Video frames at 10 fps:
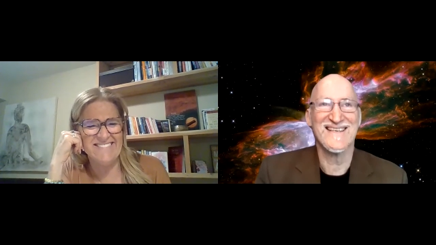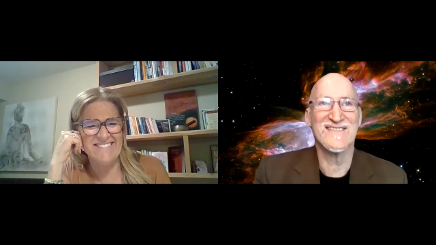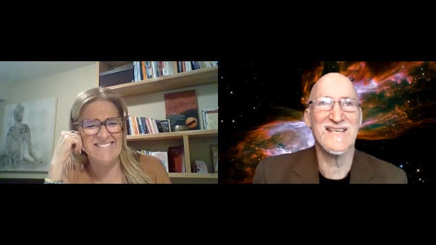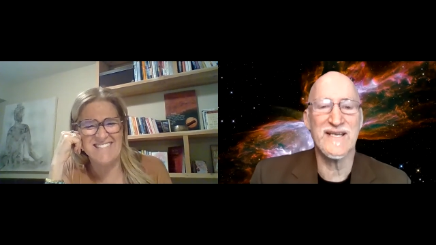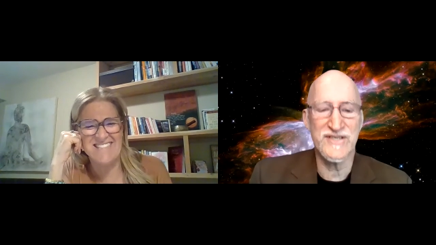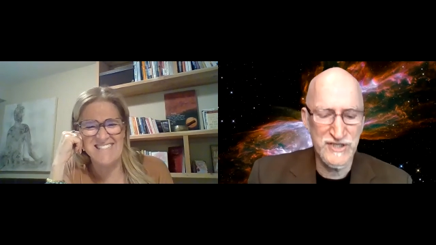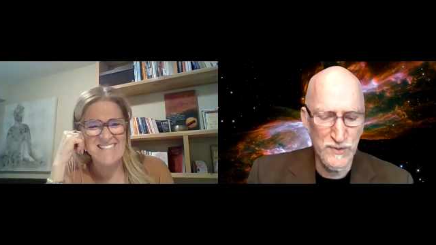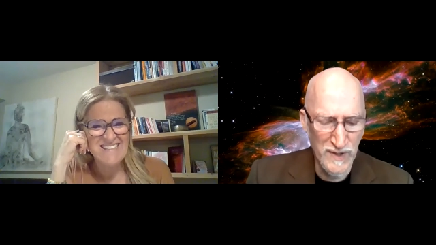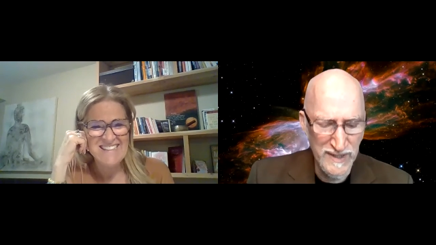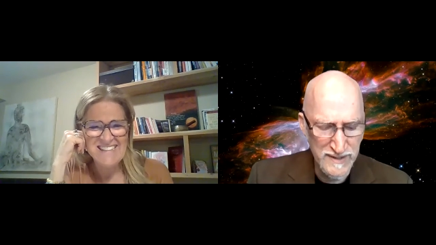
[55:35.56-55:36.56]
Speaker 1: is that, is
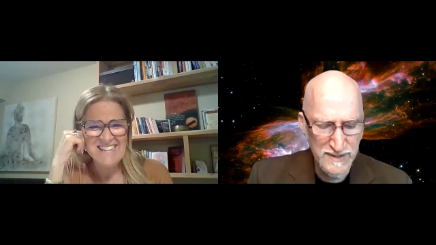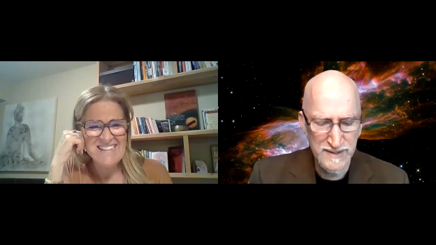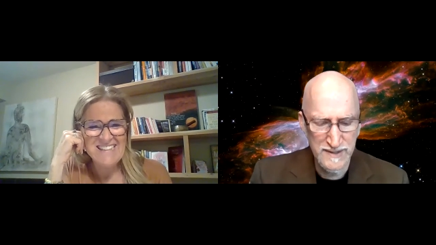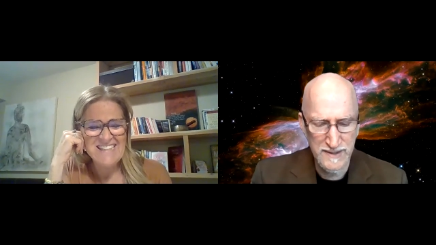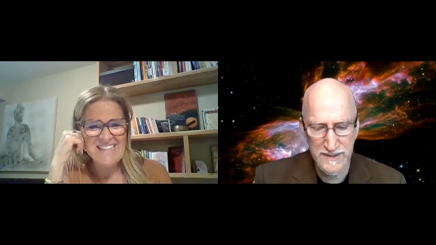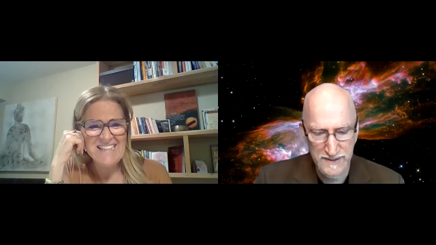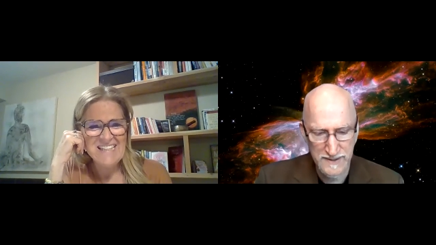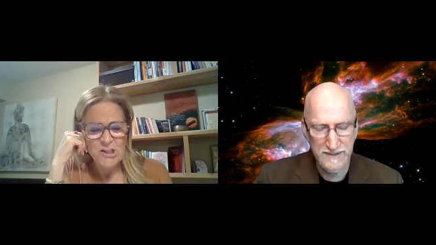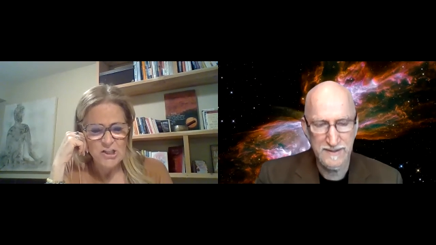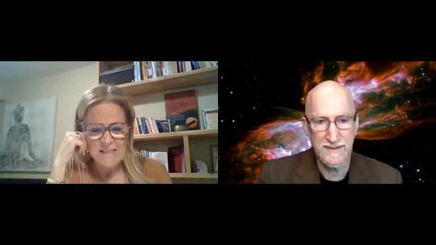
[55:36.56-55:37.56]
she a one?
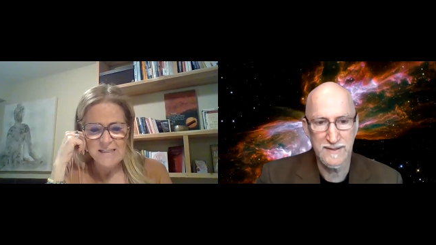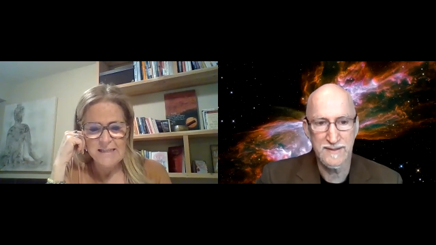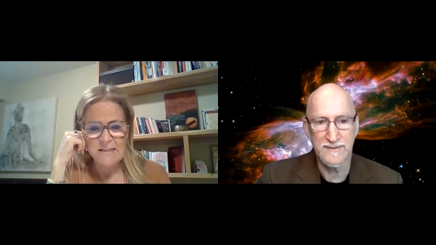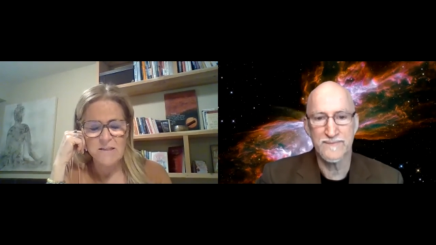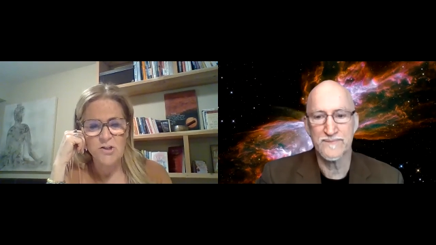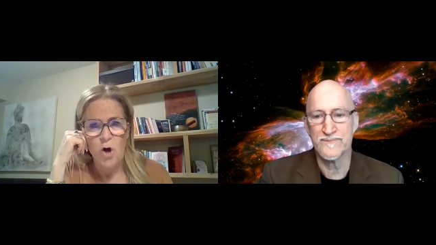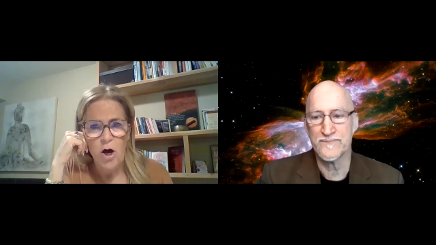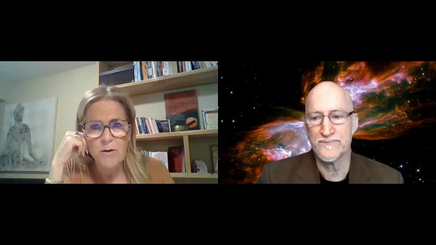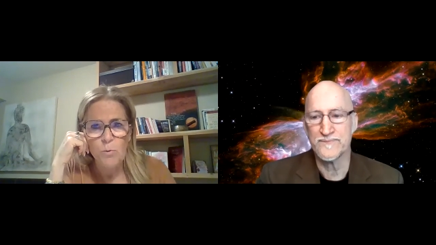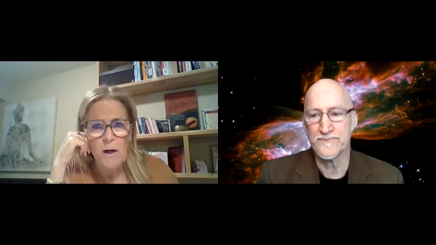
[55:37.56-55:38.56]
Speaker 2: She is
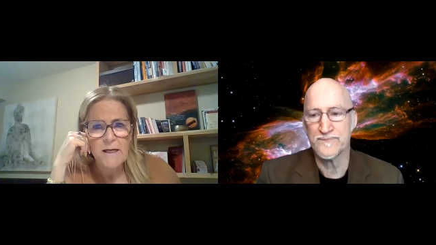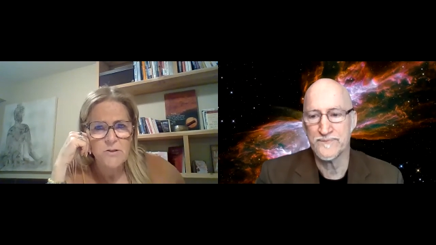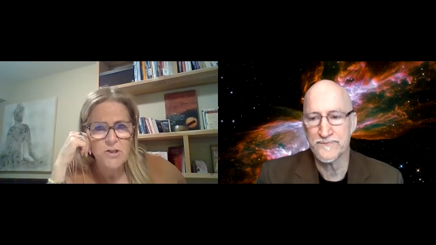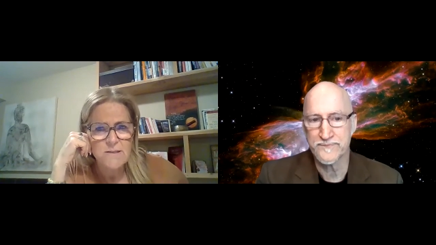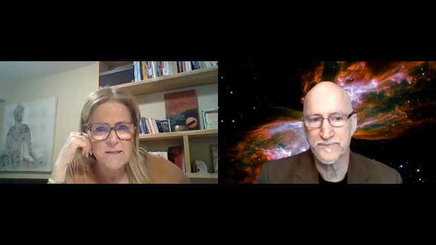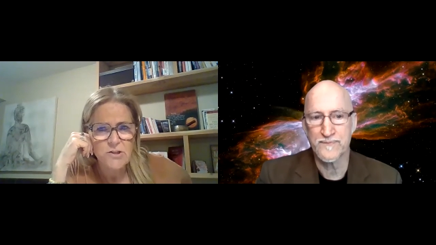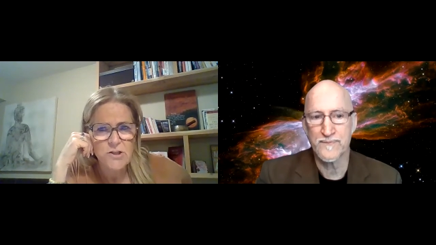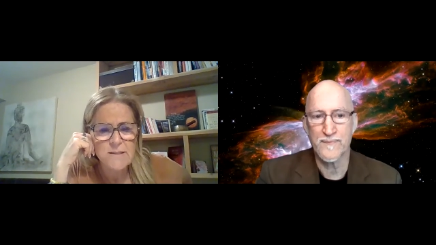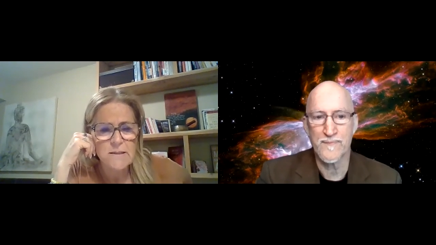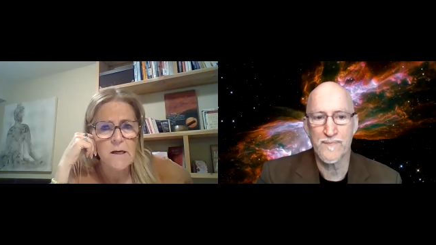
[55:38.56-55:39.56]
not a one. She says
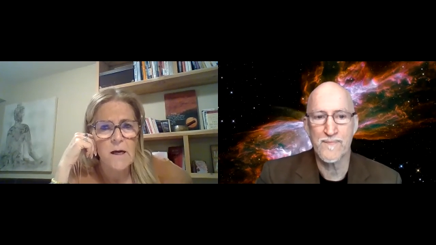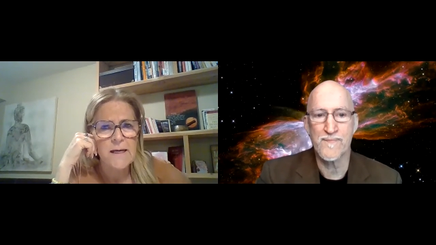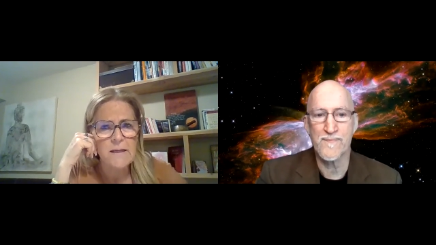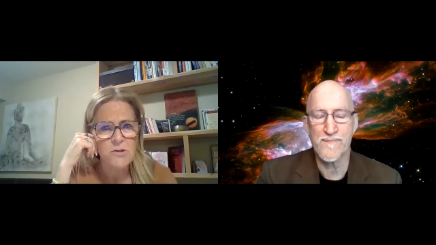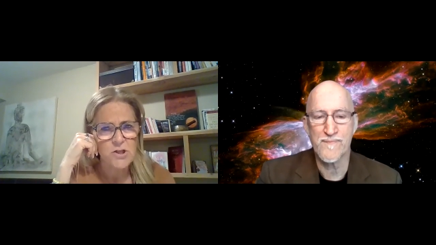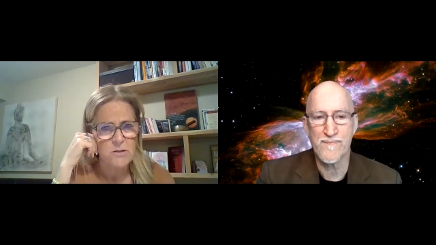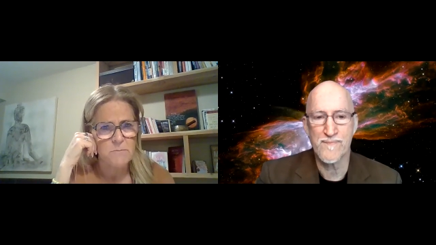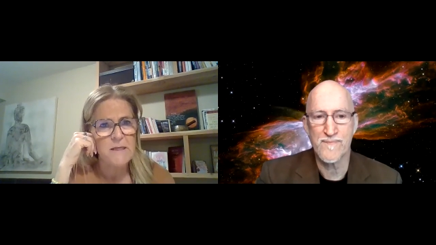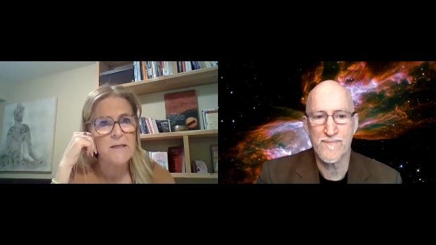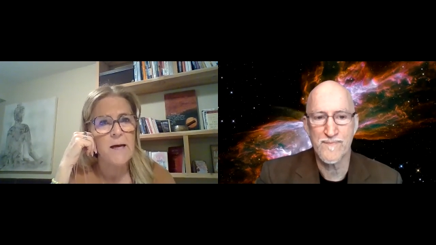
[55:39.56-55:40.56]
she's a nine. She
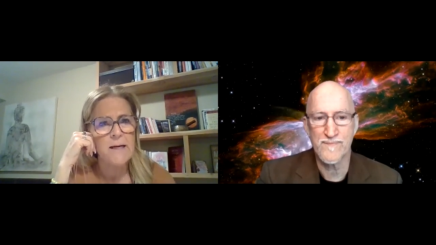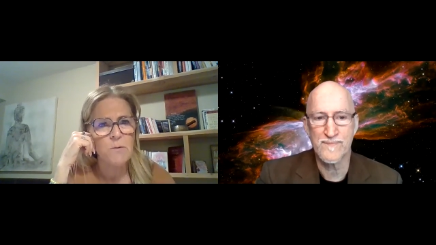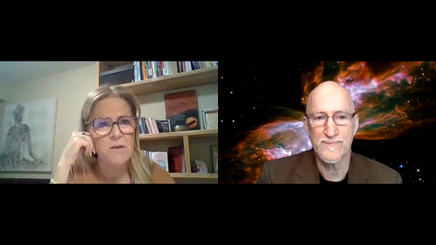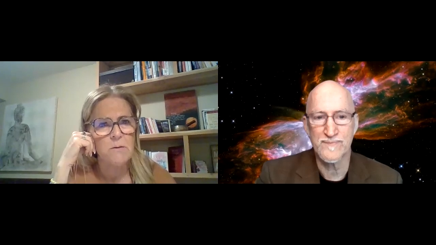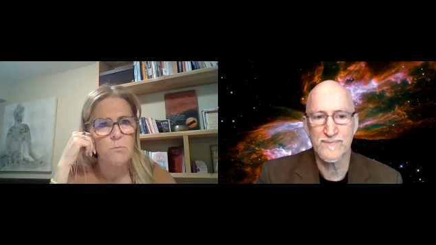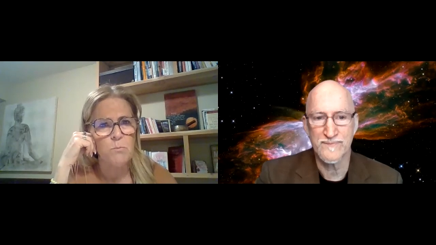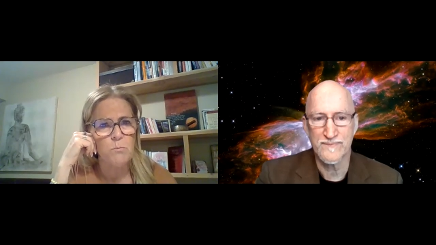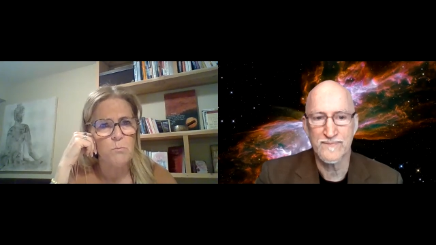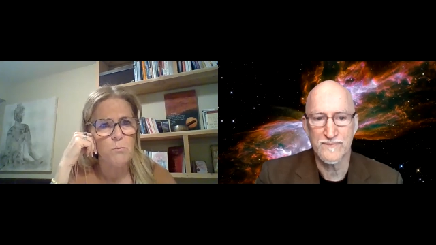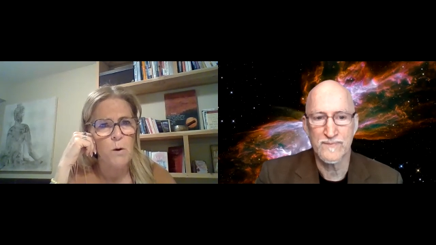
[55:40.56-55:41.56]
could be a nine with a
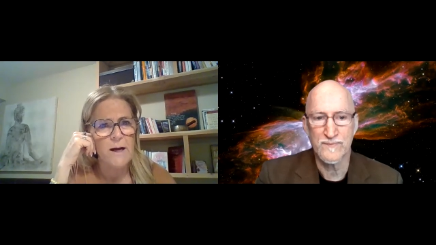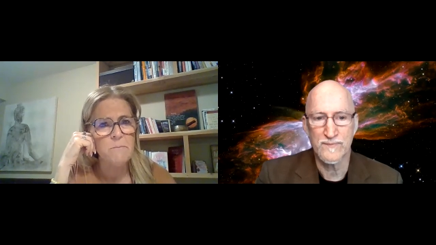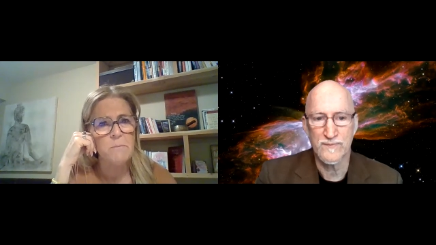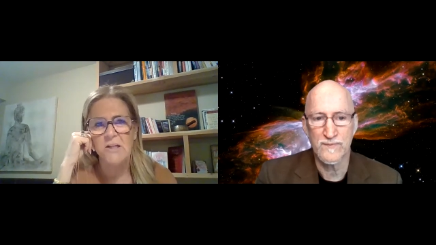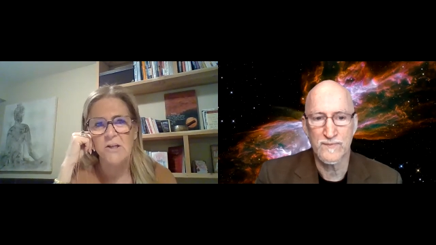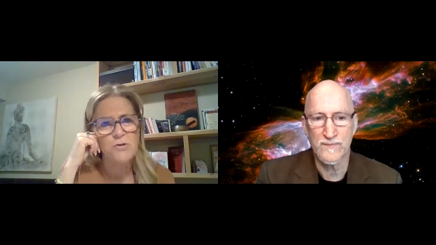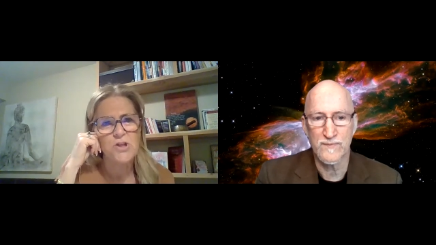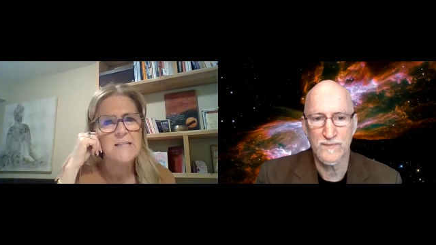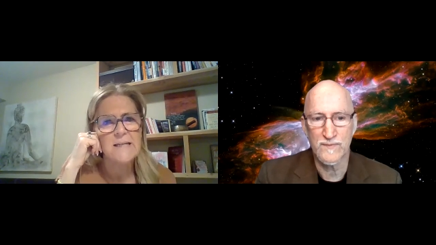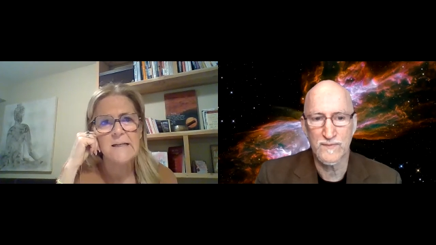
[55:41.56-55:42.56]
one, but you know,
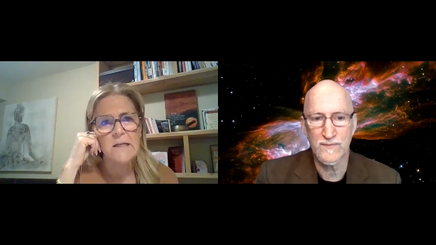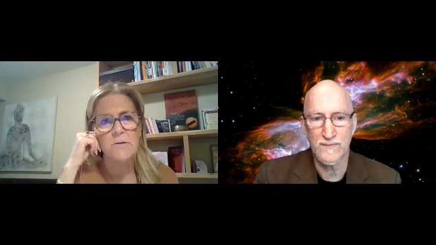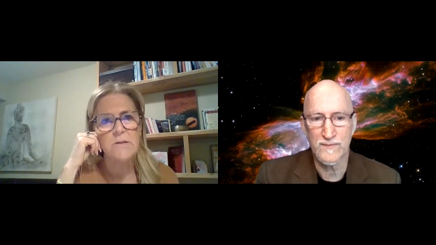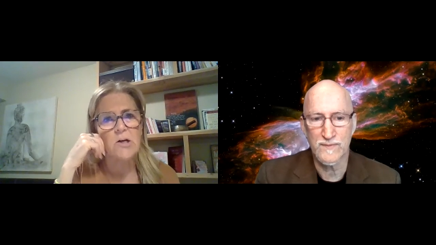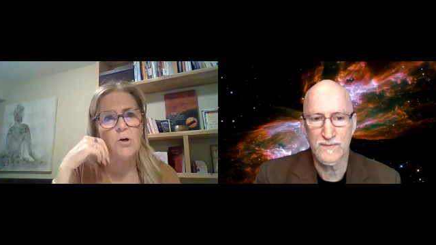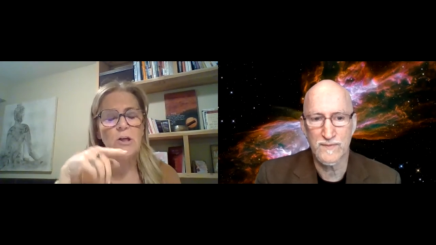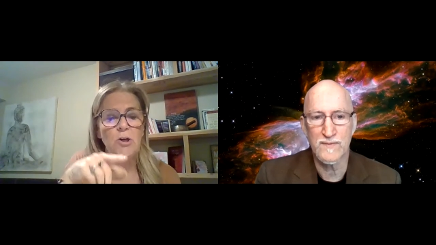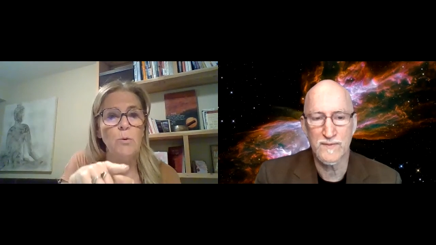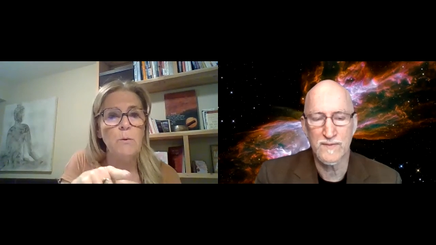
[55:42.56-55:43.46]
she did it years ago. You know,